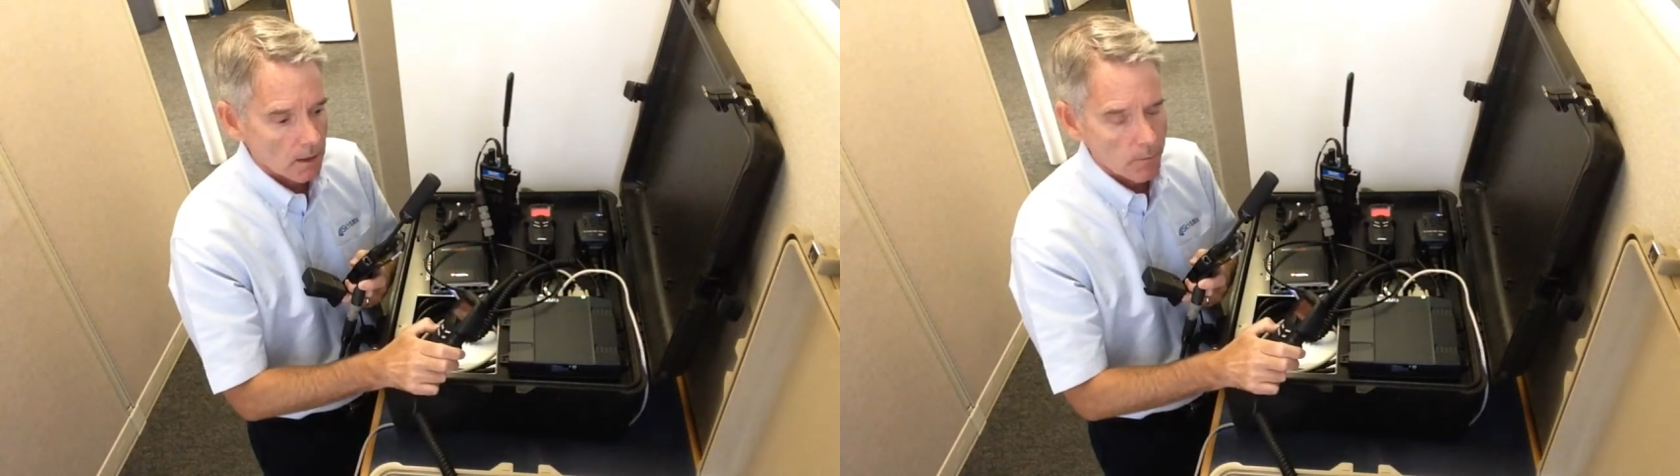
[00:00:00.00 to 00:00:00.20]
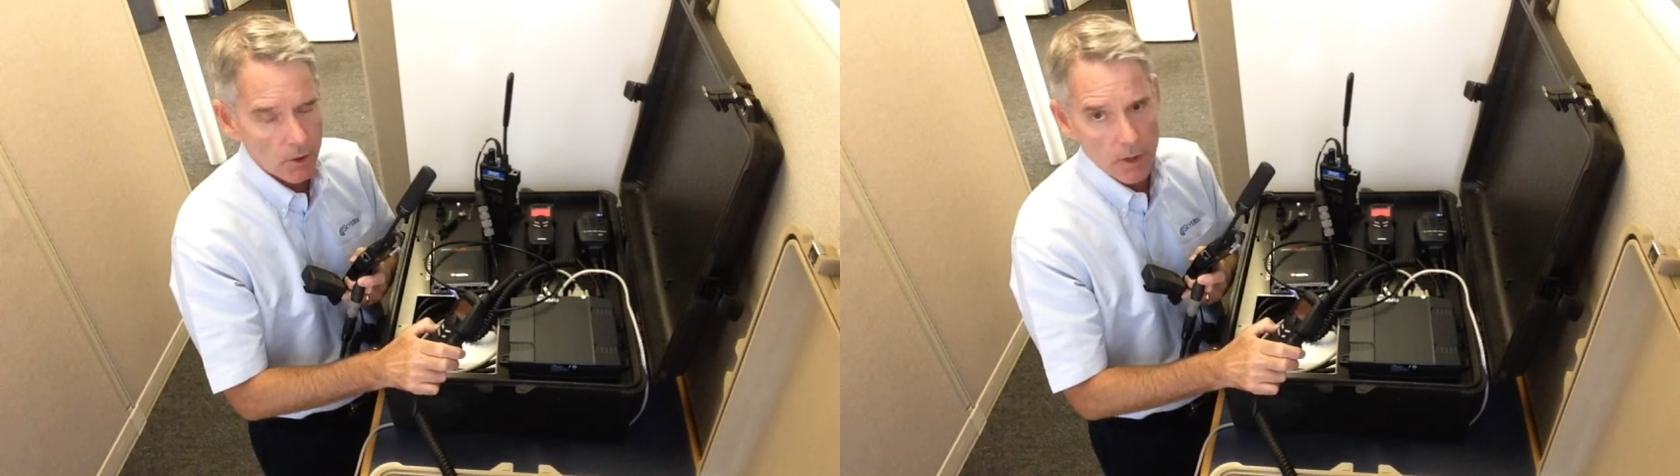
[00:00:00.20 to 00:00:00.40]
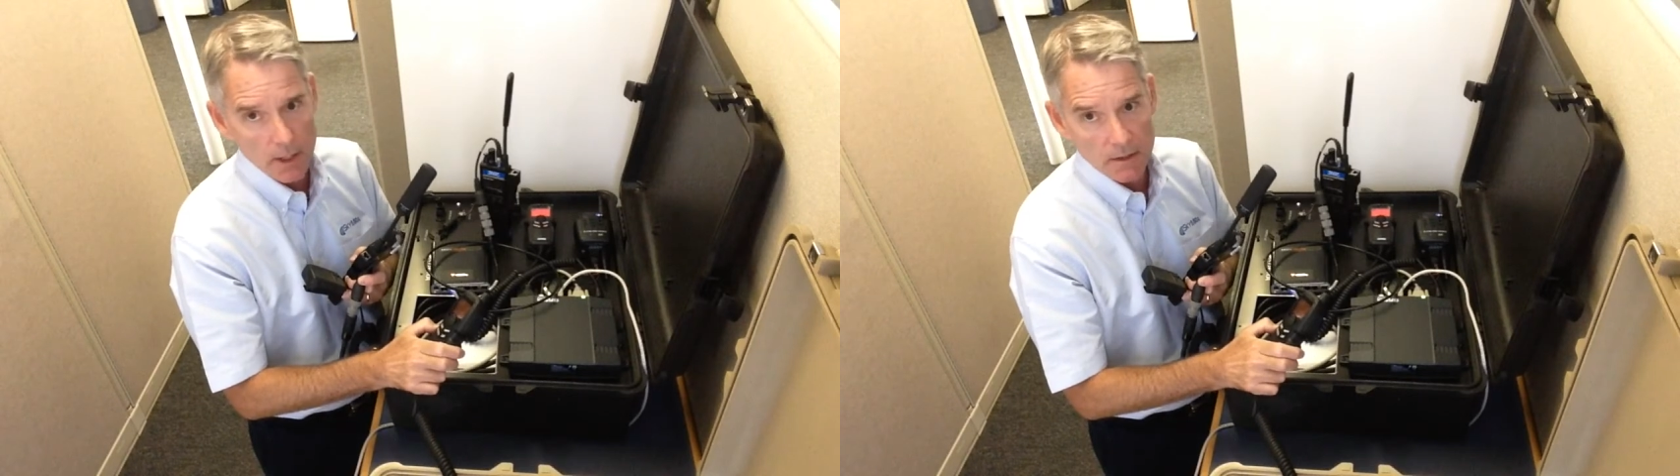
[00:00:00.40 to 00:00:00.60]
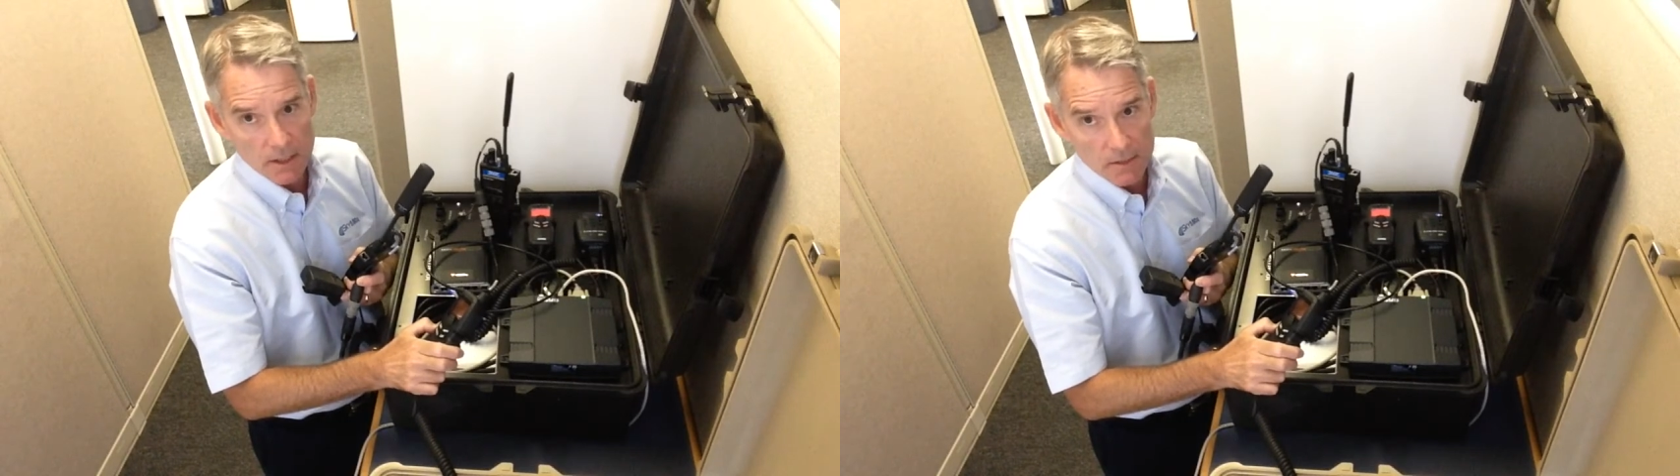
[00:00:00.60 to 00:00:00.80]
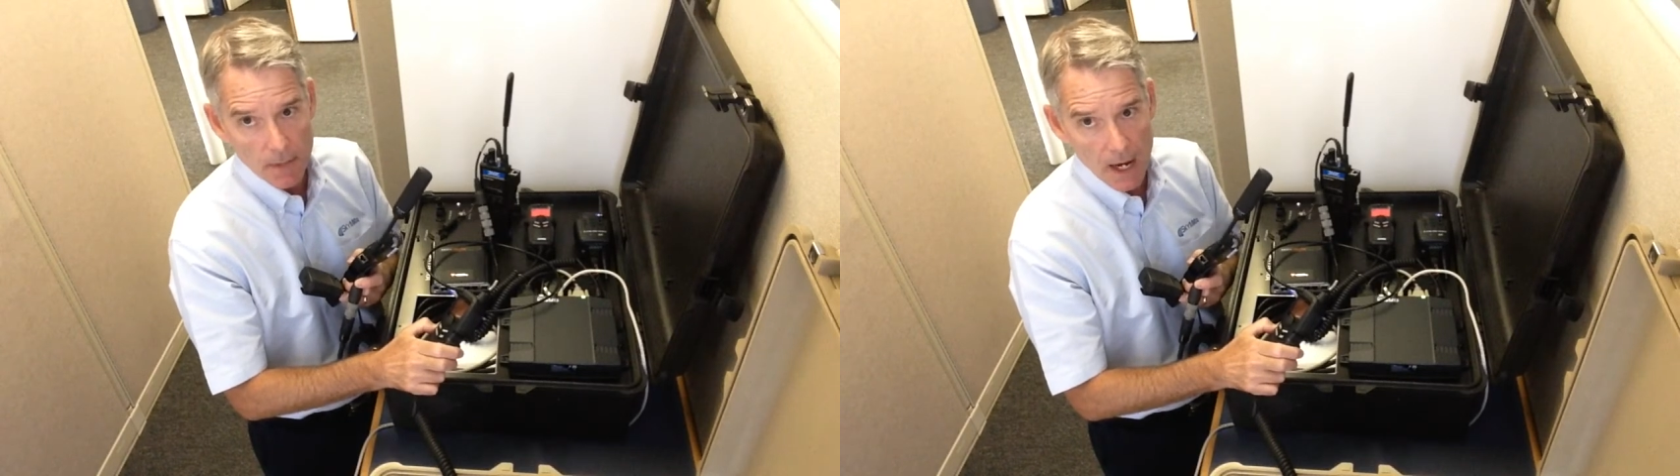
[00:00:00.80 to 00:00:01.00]
computer aided
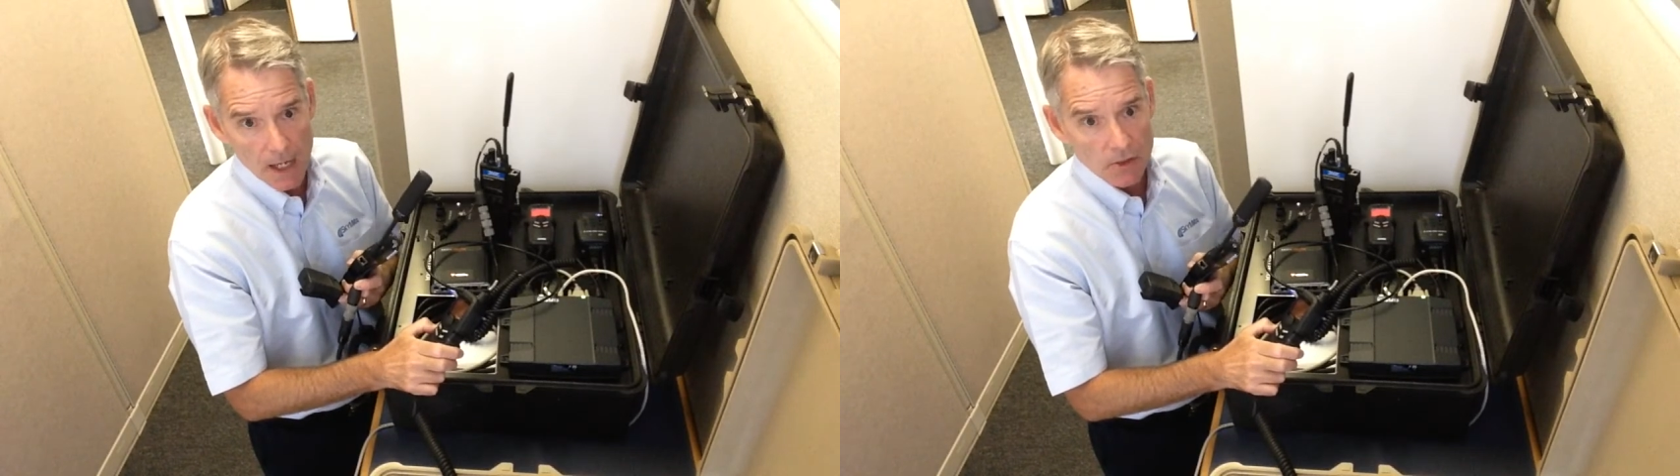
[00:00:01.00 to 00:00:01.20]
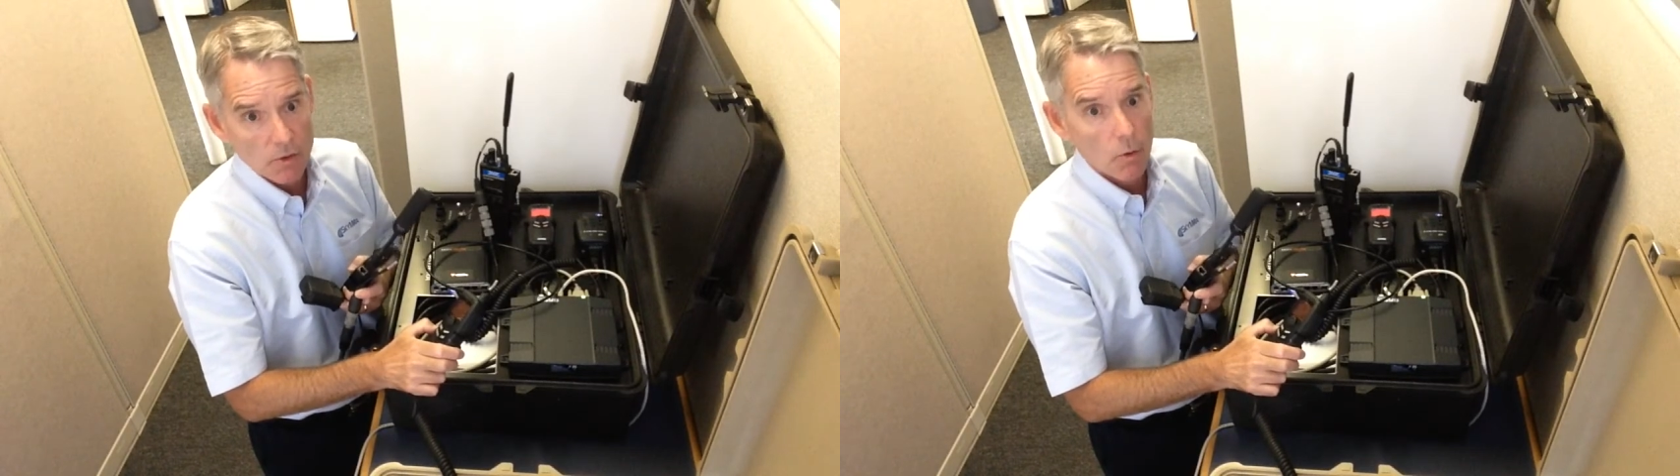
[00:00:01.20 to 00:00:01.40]
dispatch